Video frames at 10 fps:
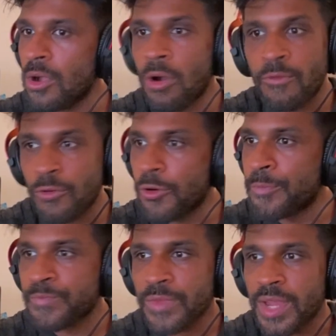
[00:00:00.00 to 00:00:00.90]

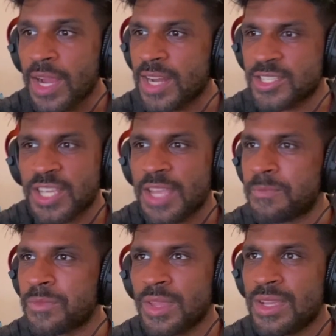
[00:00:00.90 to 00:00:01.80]
Overall, I gotta
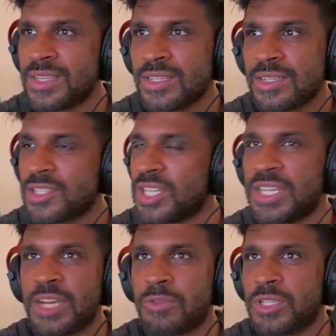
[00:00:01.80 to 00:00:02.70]
say,
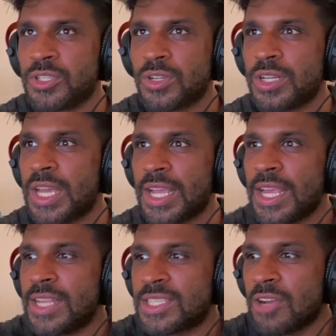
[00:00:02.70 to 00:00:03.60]
she knows the song. Like,
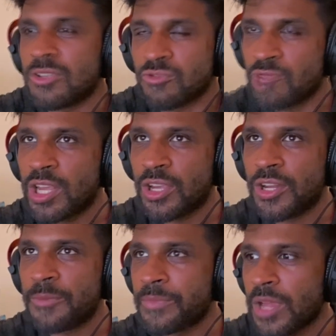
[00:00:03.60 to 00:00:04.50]
it sounds really
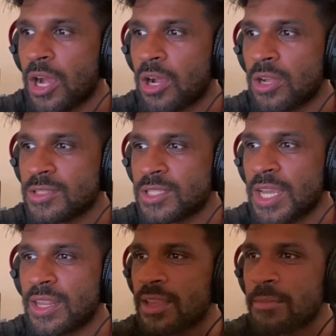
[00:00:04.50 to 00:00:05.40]
good. Now, I can't
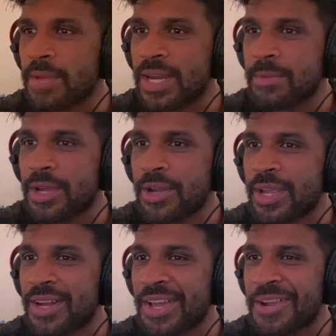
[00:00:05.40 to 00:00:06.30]
say anything bad about
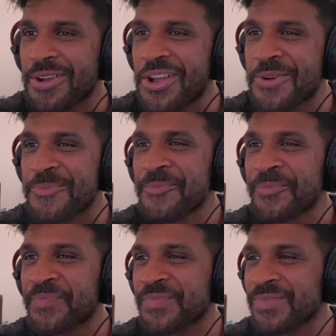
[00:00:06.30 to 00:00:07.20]
it. Like,
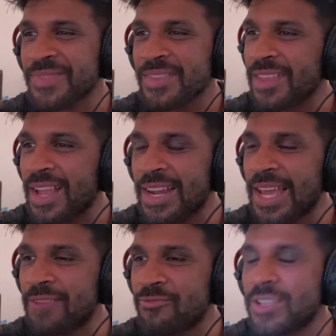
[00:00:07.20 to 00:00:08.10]

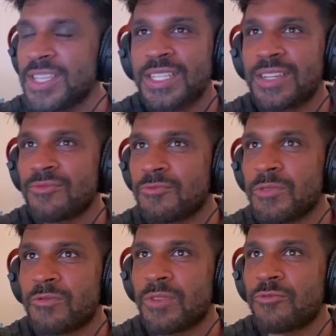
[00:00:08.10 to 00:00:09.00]
like, recent,
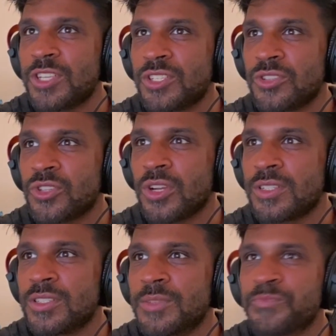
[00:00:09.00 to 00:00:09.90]
with her recent
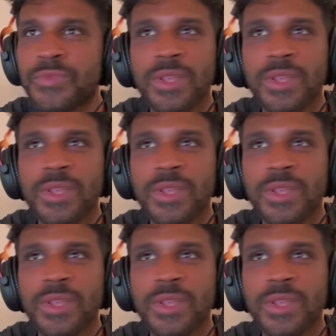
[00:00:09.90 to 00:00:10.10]
songs,